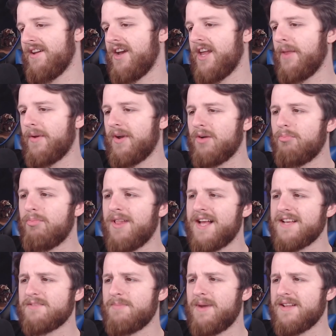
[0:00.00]
Then we've got
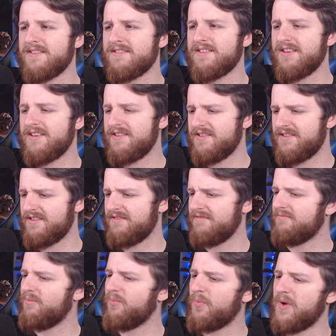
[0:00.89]
Plasmancers,
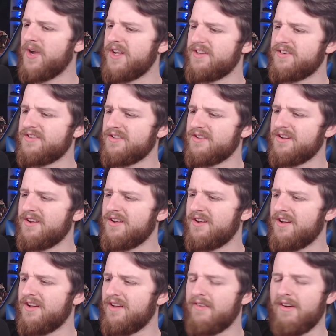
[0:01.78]
which
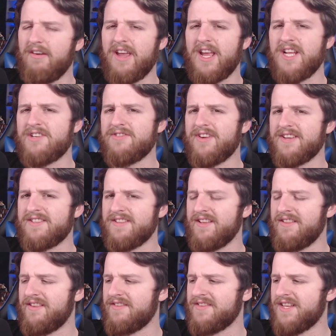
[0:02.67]
are very
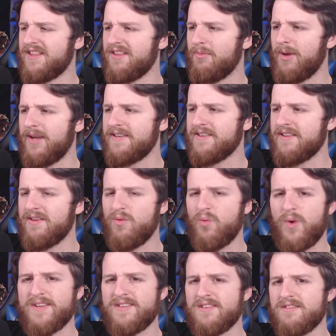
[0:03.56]
interesting. They've said they're basically
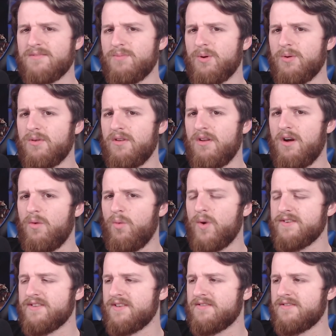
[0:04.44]
wizards, but not
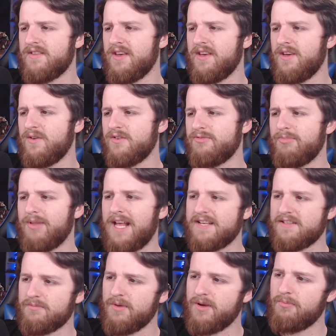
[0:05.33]
wizards. They use
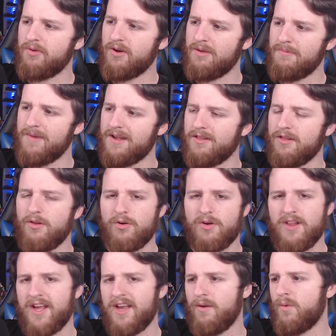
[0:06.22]
plasma, but it might
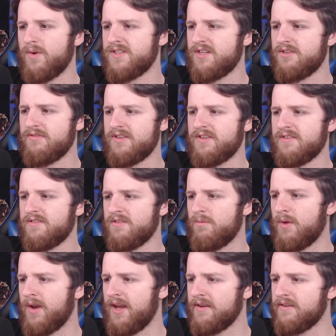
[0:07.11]
look like wizardry to
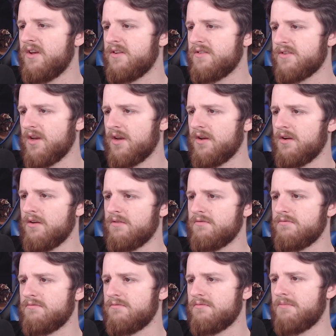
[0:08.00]
someone else.
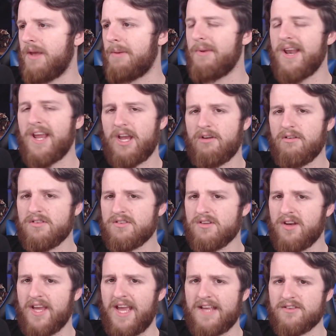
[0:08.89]
So maybe Necrons
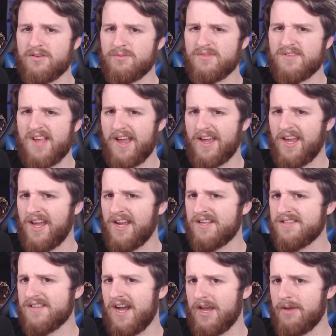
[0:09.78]
are going to get some
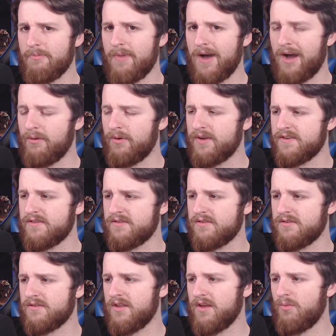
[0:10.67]
psychic type
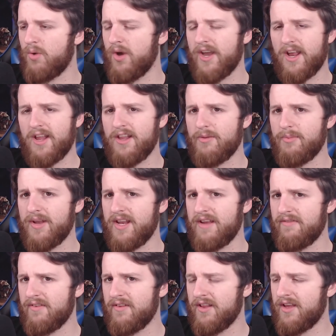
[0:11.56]
powers that work a little bit
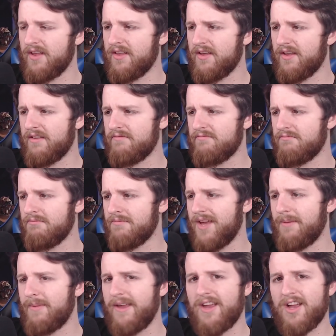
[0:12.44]
differently that
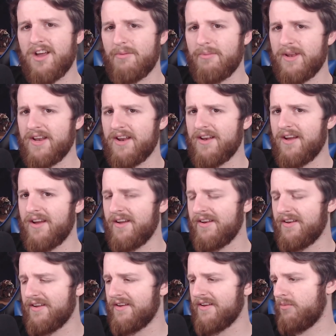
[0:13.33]
maybe can't be
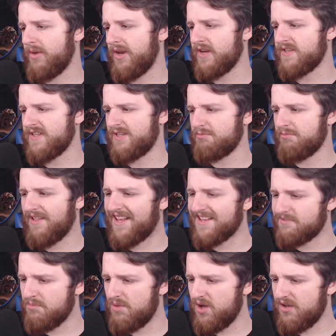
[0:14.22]
denied because it's
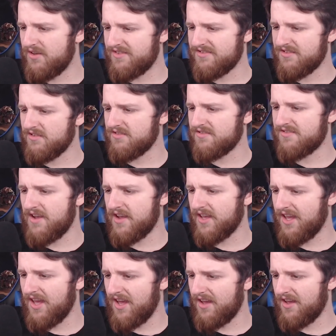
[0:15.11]
plasma, it's not
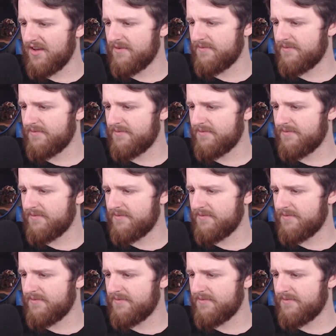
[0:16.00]
psychic.